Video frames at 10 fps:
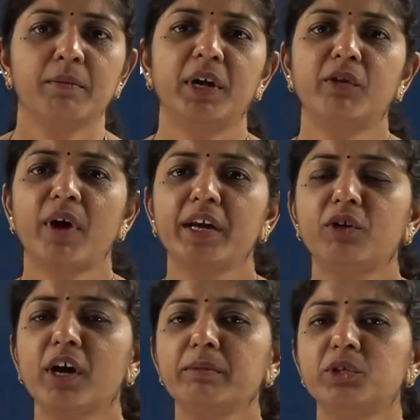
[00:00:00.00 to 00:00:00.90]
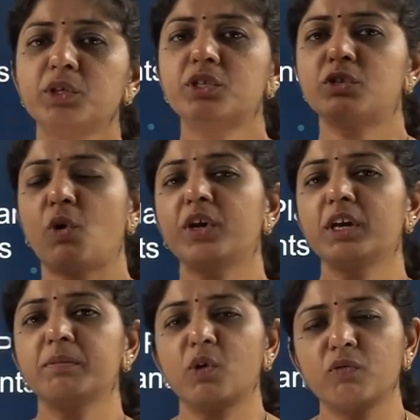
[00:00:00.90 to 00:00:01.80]
But right now I am just
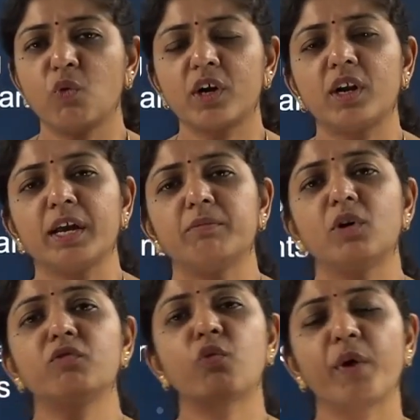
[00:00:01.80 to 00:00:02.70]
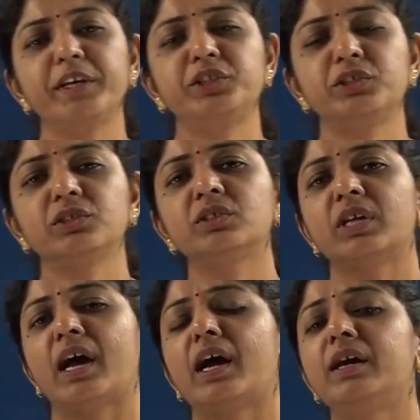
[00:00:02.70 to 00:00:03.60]
talking about what type of questions
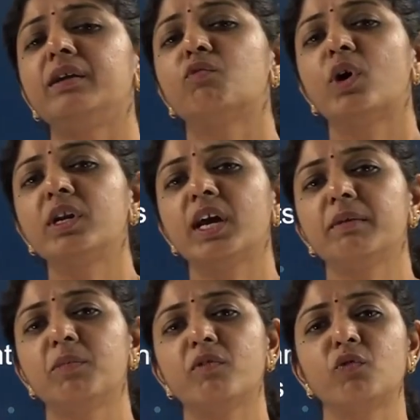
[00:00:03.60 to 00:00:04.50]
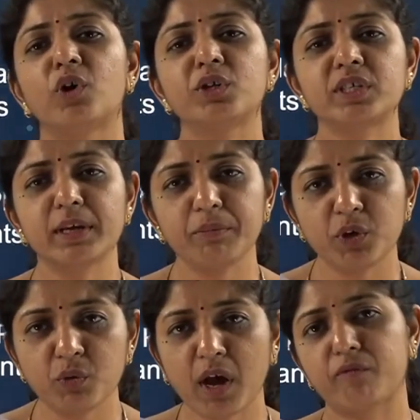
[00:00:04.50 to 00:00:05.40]
and what type of concept
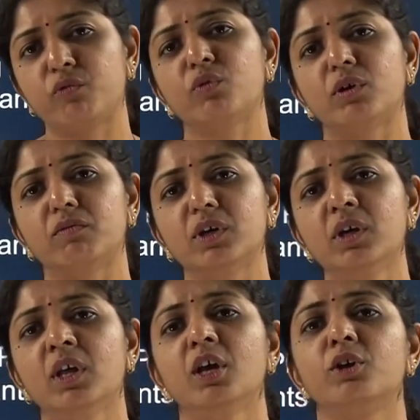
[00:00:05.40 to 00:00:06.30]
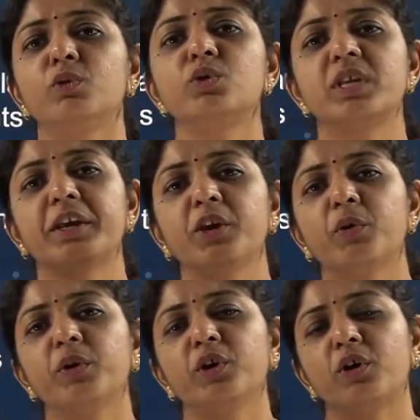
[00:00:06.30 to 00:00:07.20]
you have to cover to
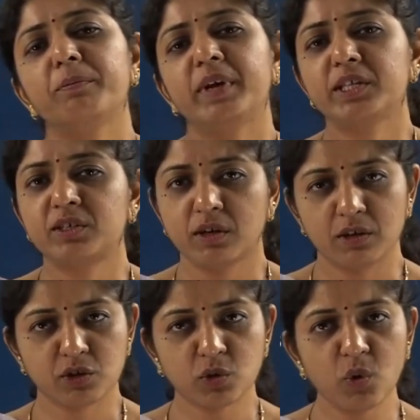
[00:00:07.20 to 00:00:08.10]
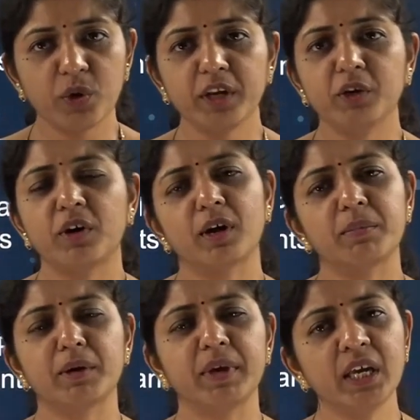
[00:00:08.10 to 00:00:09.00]
secure your best score in your
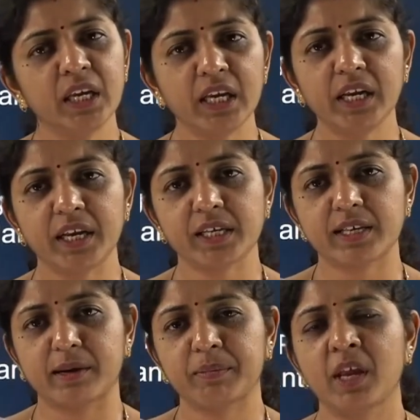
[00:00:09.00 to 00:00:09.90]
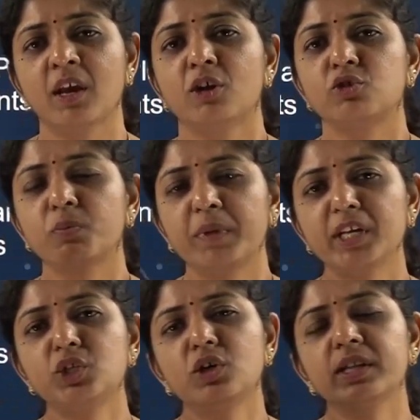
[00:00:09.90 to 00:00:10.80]
upcoming NEET exam. So
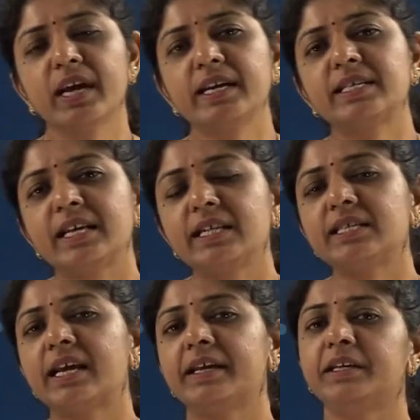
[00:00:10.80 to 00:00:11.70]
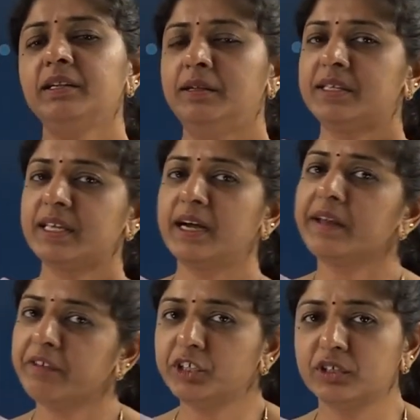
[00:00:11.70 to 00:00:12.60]
based on that, cell cycle, cell
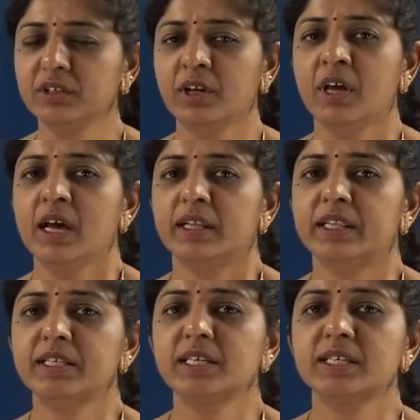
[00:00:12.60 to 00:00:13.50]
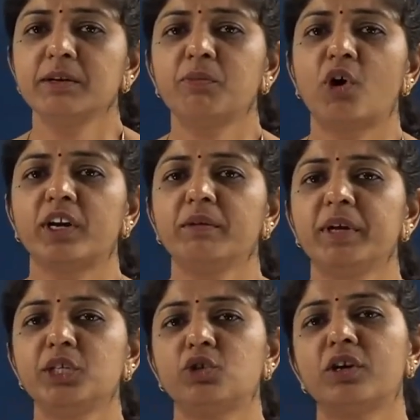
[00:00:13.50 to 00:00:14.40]
division, this is important
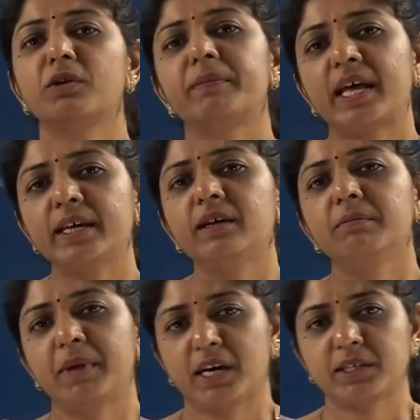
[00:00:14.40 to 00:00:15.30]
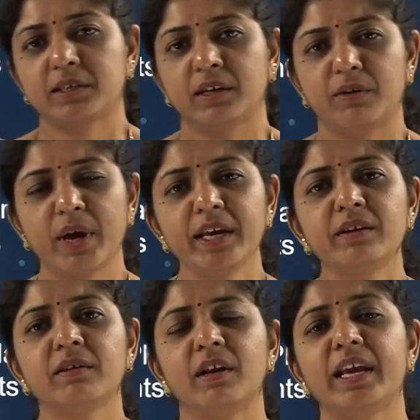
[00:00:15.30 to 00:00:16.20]
based on numerical part,
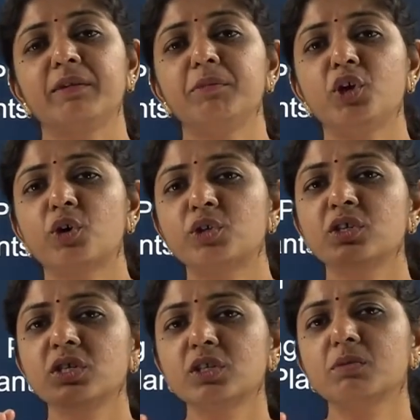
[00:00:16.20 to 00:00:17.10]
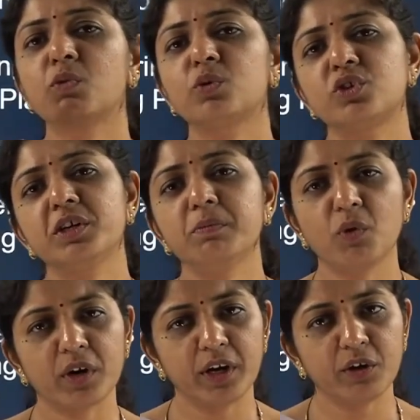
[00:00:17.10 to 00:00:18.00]
right? Like meiosis is the most
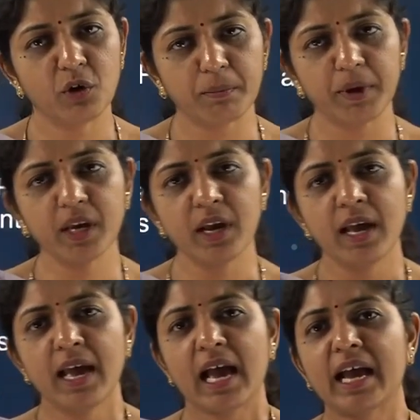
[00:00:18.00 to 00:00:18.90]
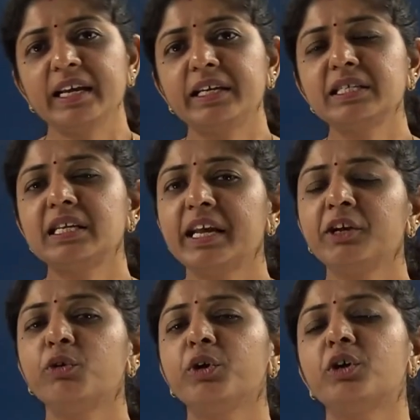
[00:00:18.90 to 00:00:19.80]
important topic and it is
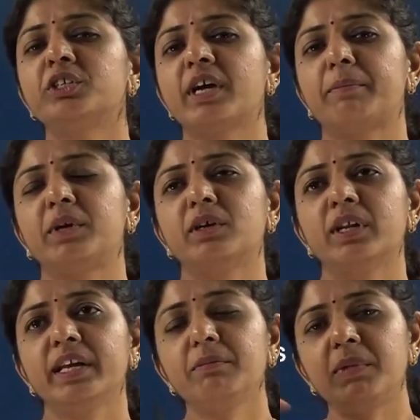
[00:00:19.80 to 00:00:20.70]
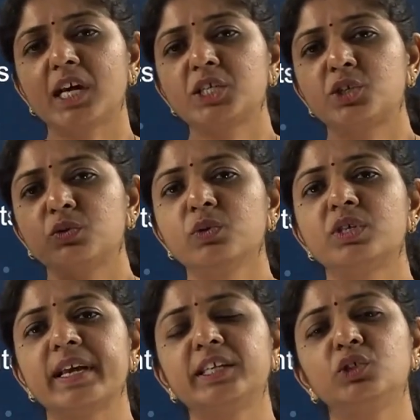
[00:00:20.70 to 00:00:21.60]
linked to your chapter in plus 2,
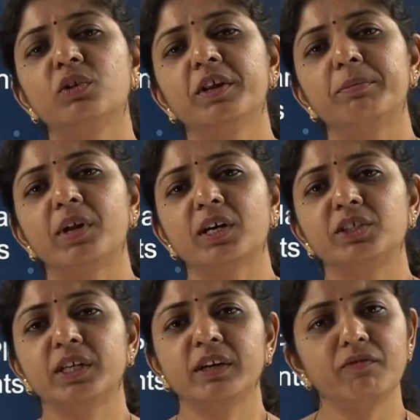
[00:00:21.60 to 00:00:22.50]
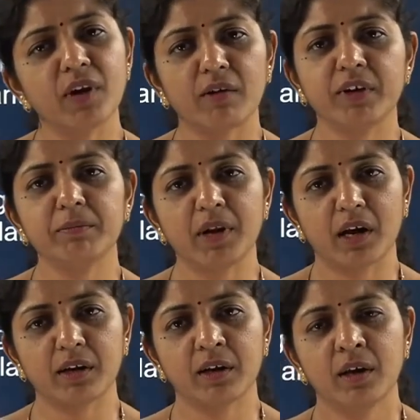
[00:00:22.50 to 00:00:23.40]
sexual reproduction in flowering
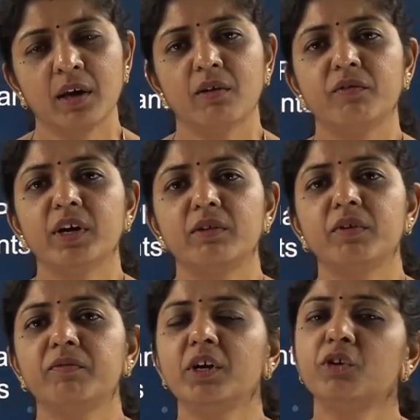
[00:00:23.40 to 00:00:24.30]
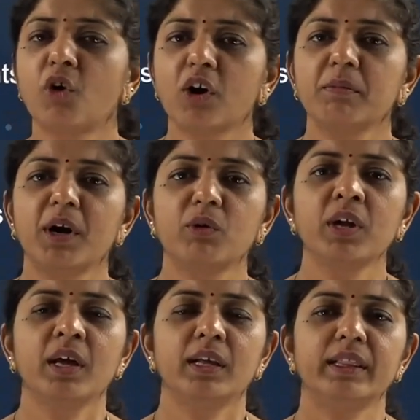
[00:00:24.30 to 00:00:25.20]
plant, where we will talk
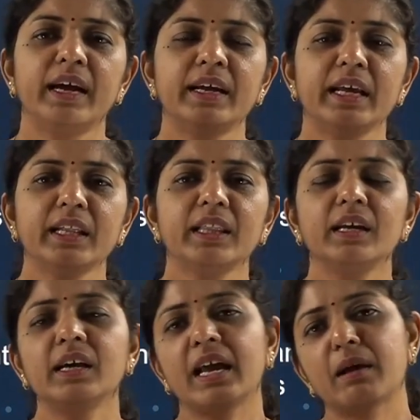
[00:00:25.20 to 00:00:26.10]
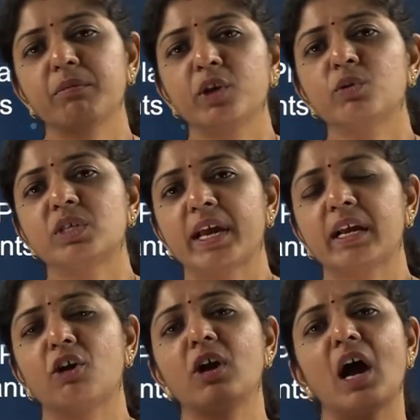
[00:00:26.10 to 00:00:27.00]
about that in the embryo sac,
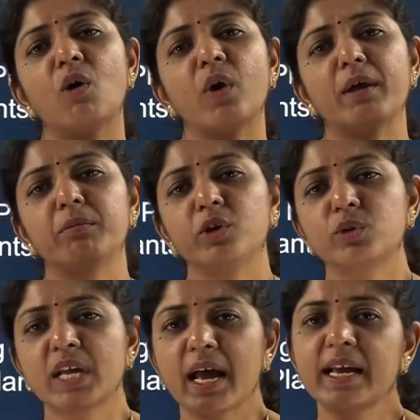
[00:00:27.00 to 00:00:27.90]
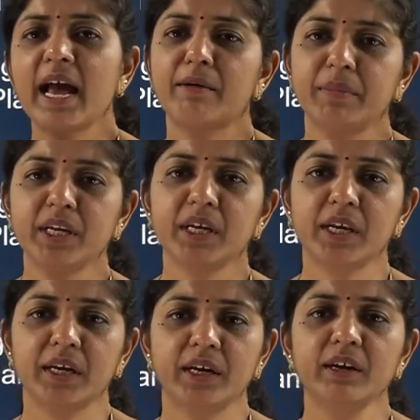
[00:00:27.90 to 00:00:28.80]
or how embryo sac have been
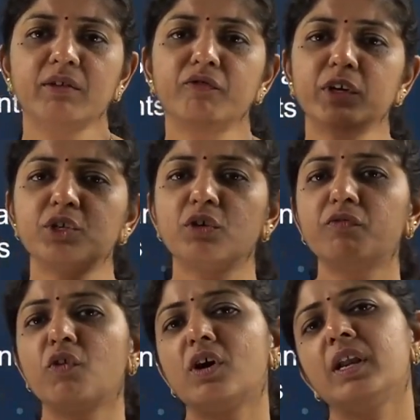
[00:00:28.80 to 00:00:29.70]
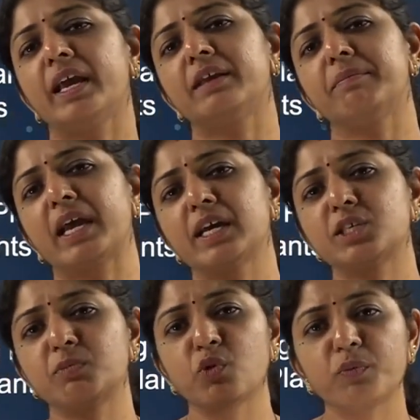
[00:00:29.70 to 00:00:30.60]
created. First of all, like
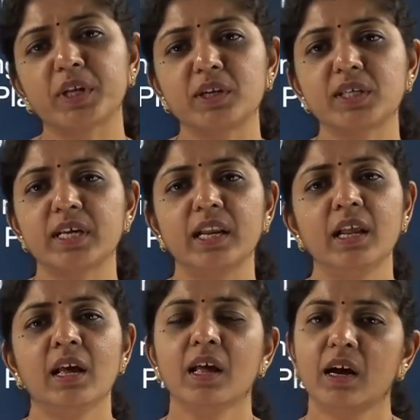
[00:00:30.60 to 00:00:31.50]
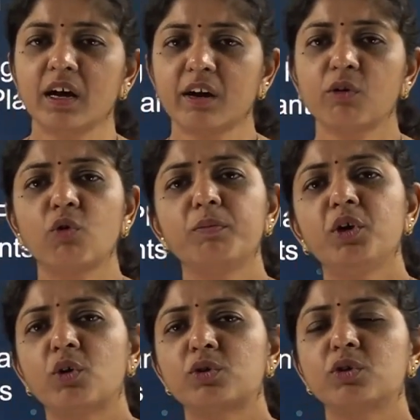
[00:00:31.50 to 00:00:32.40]
megaspore, mother cell undergo
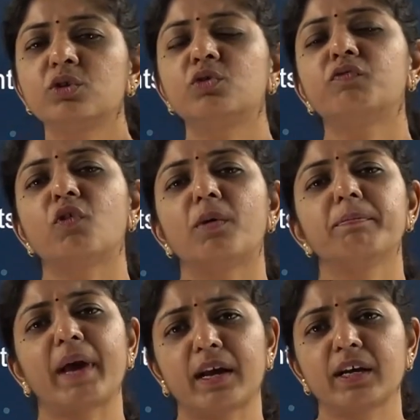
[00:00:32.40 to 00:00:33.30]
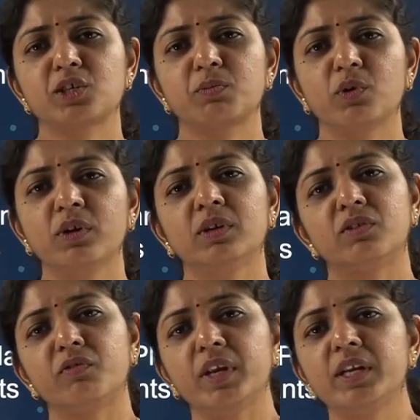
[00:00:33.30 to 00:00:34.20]
meiosis to form megaspore,
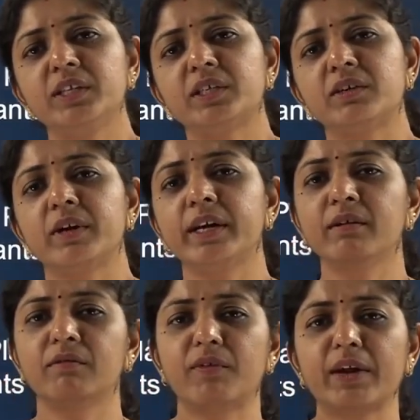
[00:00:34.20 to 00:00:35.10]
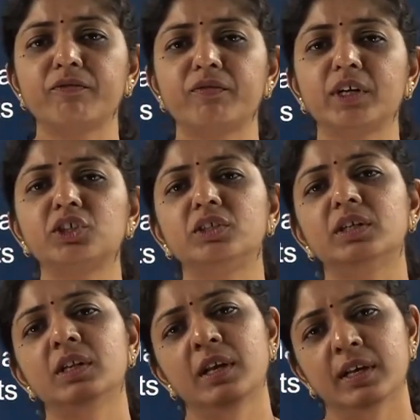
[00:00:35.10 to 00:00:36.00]
three degenerate, one
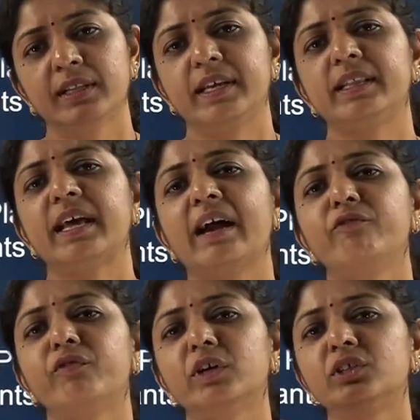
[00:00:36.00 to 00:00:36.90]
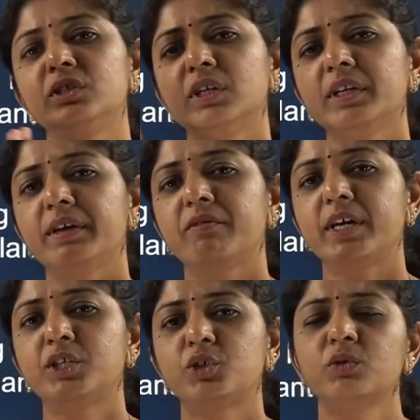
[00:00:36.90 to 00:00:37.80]
functional, then that functional give
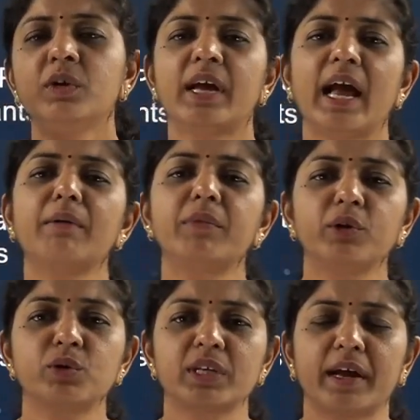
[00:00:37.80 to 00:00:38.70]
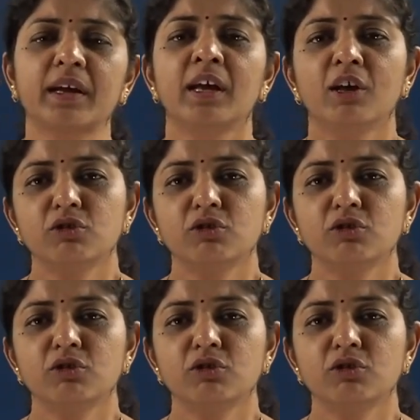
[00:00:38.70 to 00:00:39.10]
rise to embryo sac.